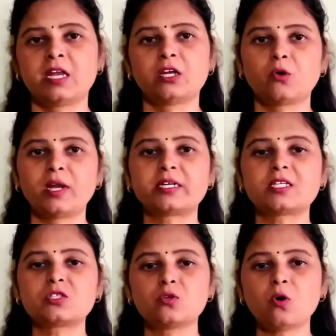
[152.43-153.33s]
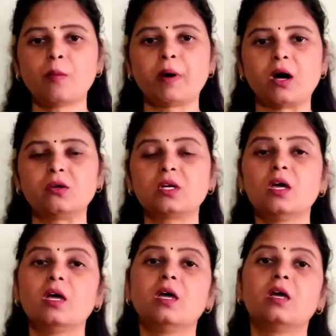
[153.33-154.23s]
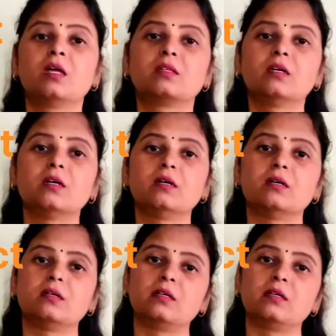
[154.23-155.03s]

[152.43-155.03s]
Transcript: Now let us know about the